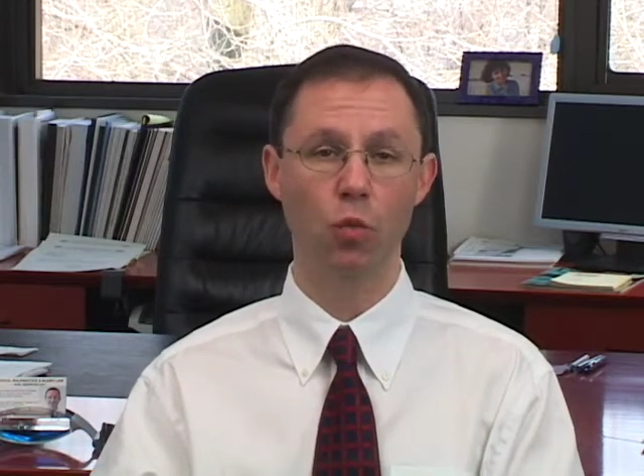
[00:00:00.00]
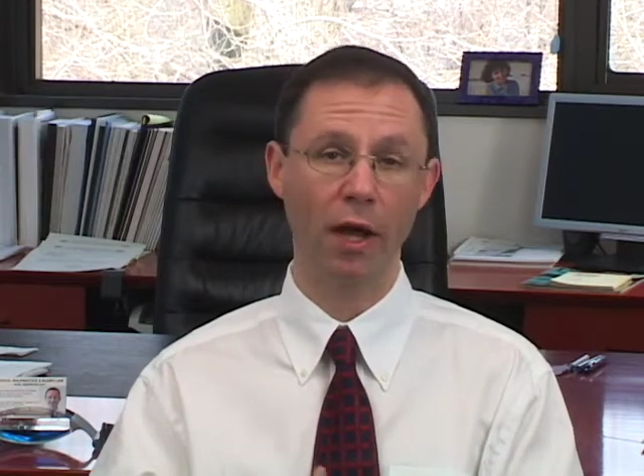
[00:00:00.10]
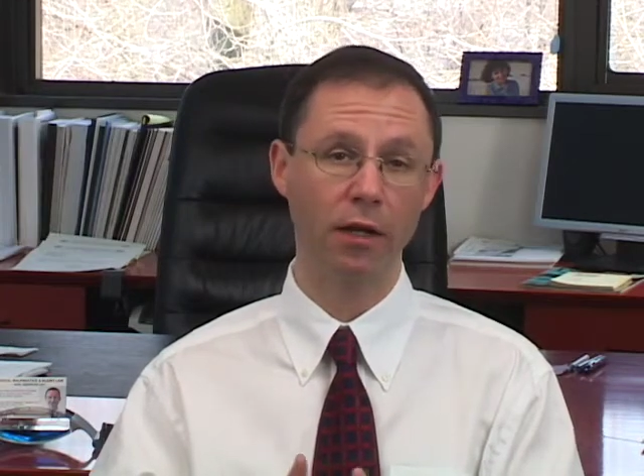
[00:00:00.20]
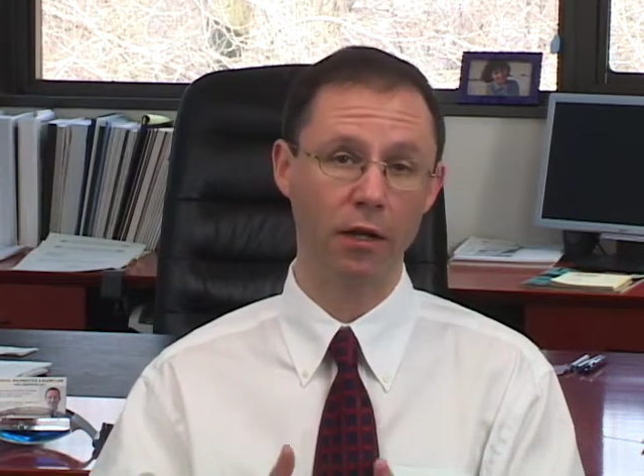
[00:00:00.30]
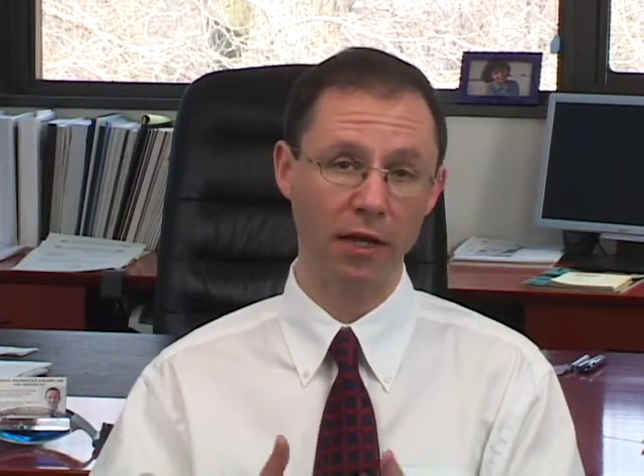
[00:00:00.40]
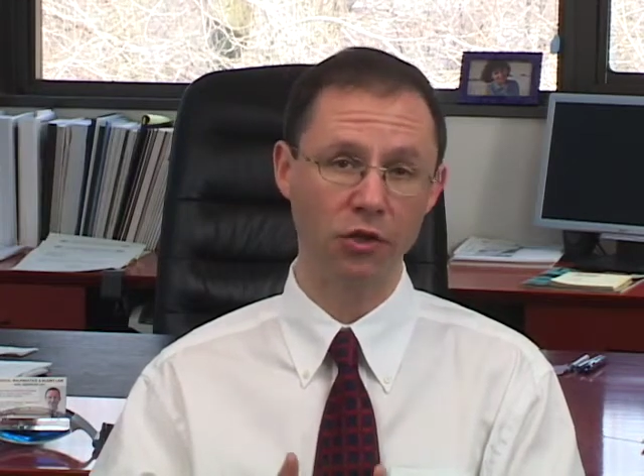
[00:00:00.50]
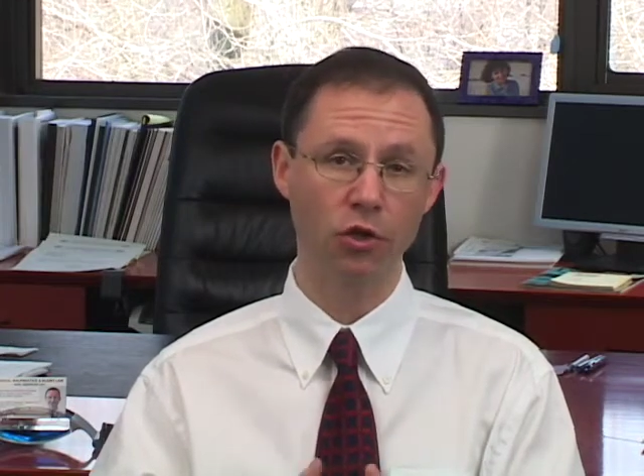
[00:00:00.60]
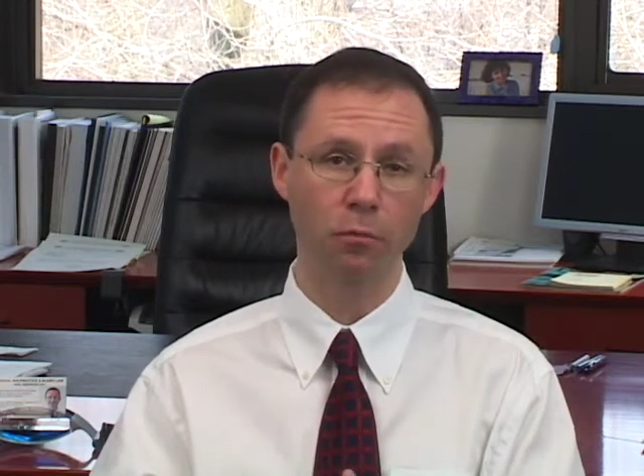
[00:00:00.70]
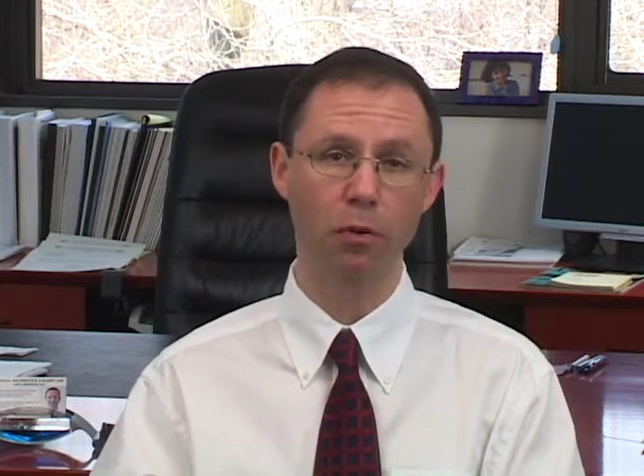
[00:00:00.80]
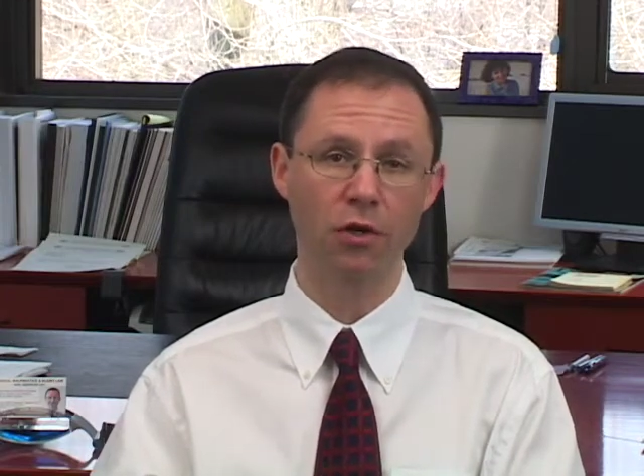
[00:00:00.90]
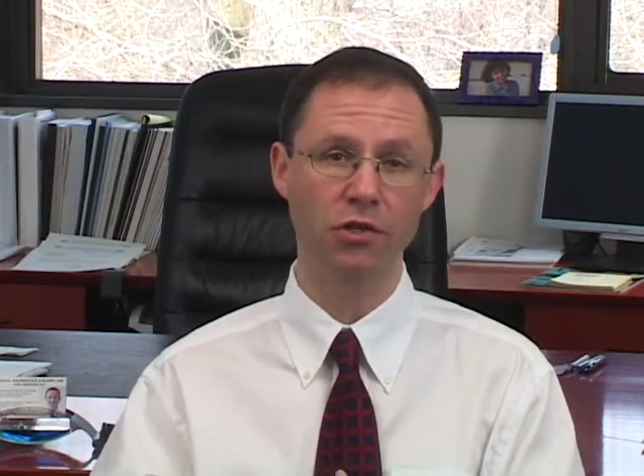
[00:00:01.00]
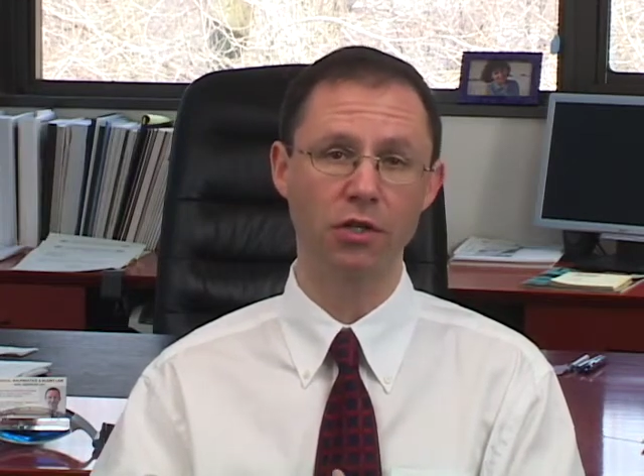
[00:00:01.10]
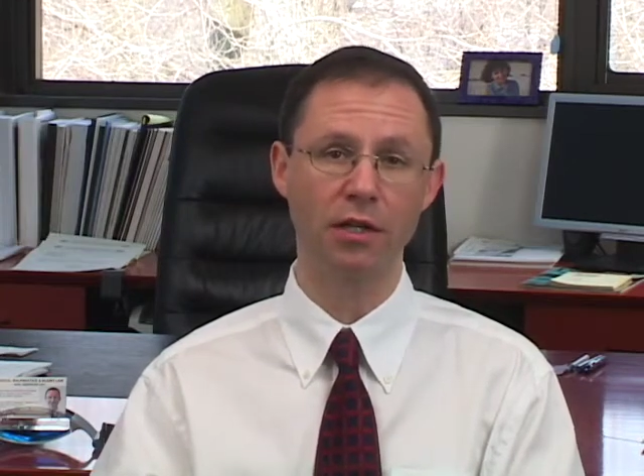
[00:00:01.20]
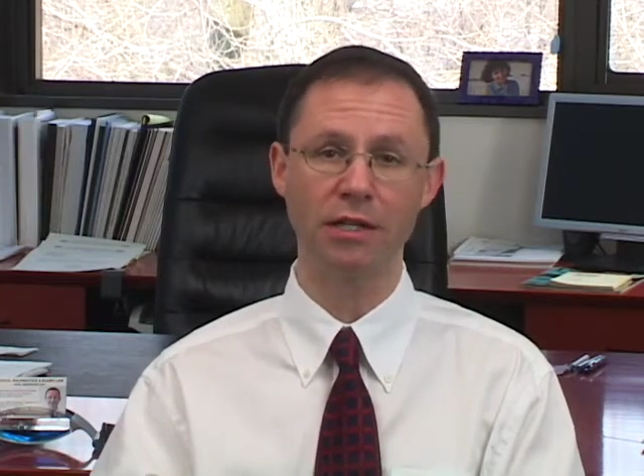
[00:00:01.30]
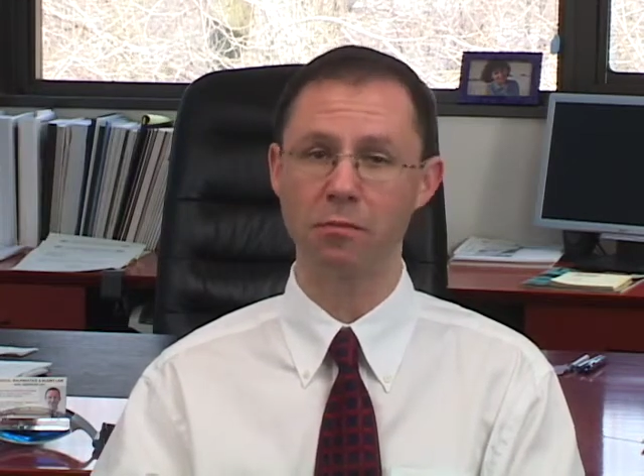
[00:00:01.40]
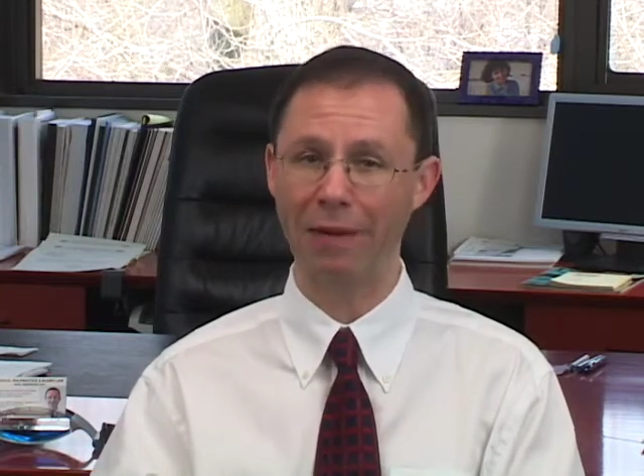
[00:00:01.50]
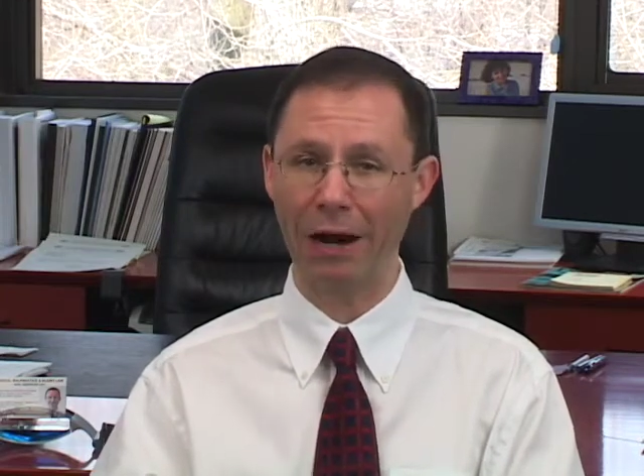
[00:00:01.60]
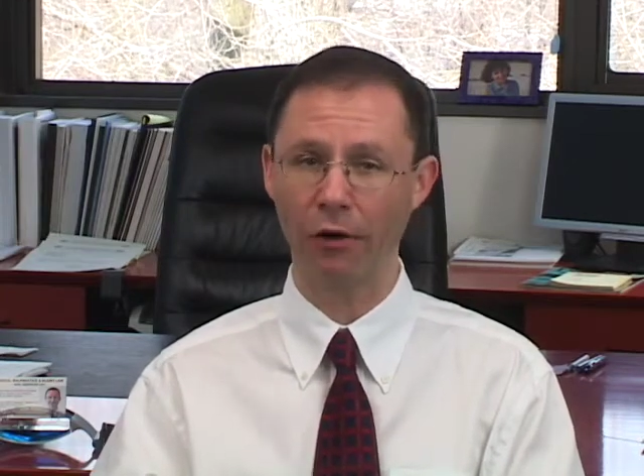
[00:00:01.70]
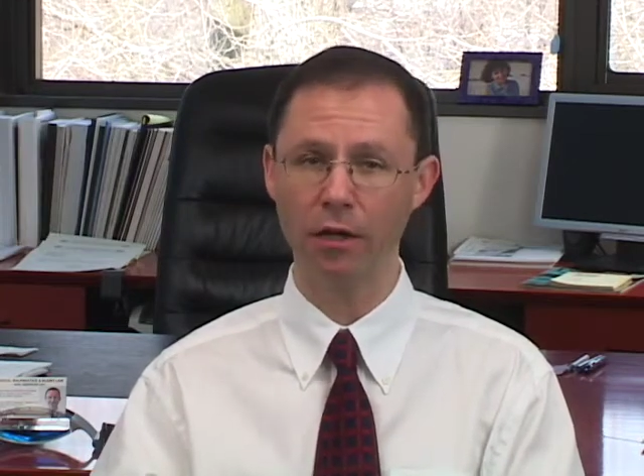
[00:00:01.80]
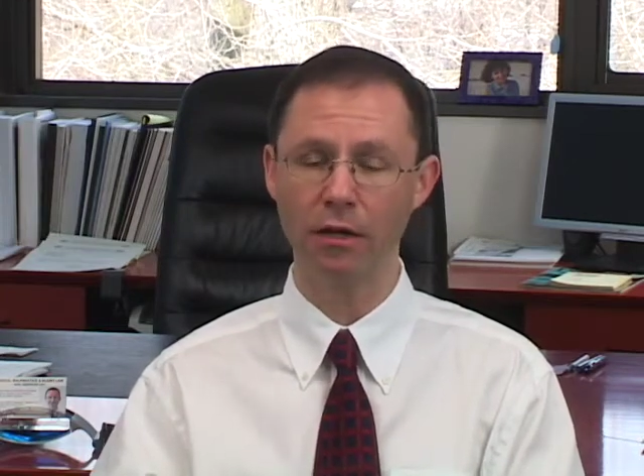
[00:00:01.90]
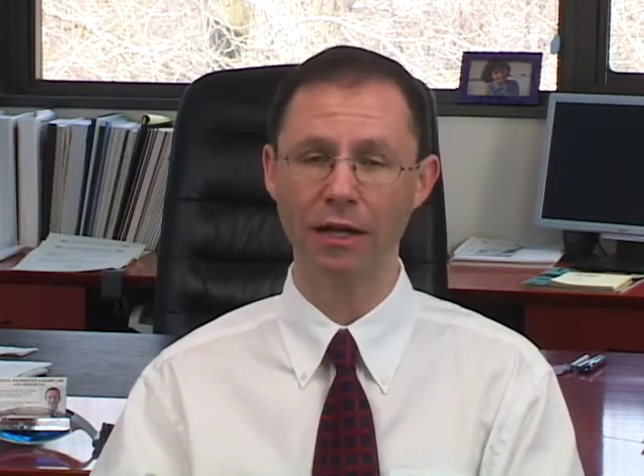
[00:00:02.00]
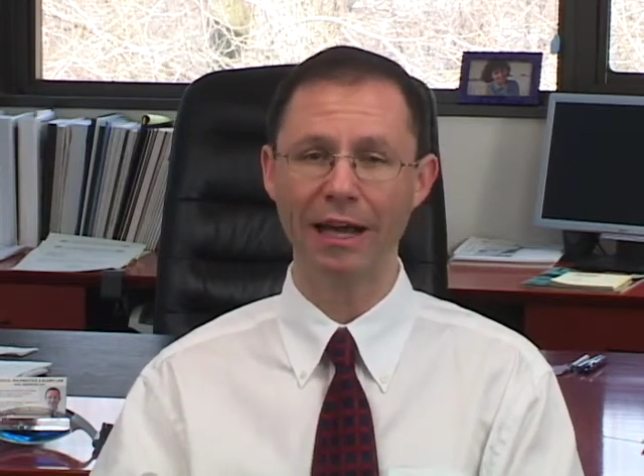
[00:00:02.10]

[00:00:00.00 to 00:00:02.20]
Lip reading: when the injured person is married